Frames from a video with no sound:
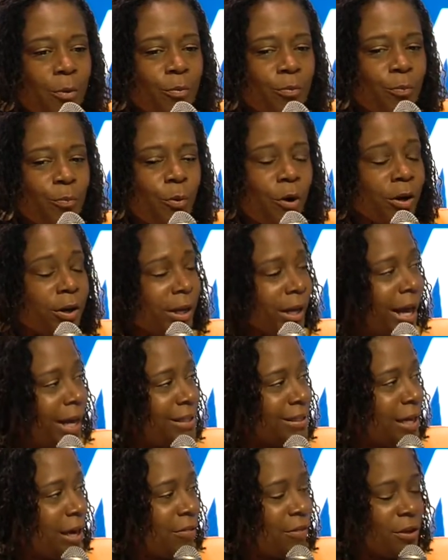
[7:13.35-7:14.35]
Working at
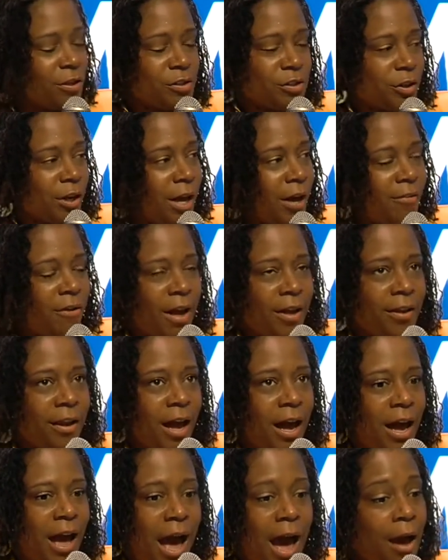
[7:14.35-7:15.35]
Southeastern,
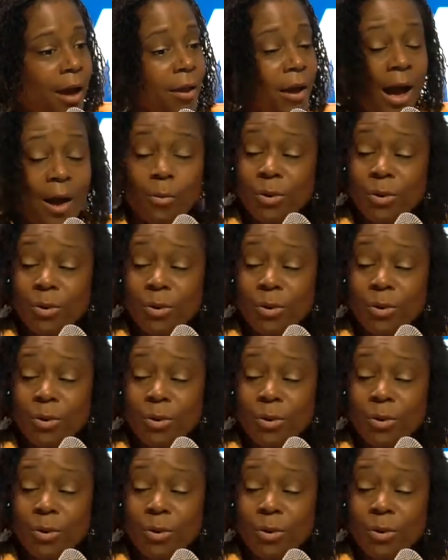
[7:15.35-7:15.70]
I